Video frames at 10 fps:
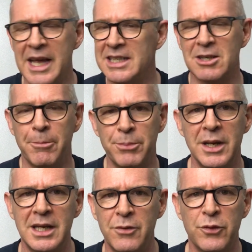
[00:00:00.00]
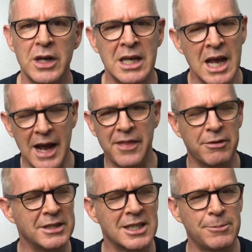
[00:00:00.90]
It's completely free and there
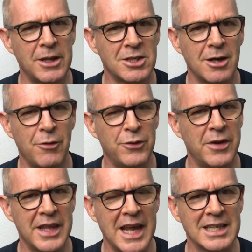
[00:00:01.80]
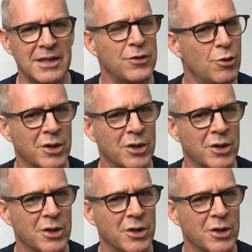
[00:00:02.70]
is a special offer at the end if you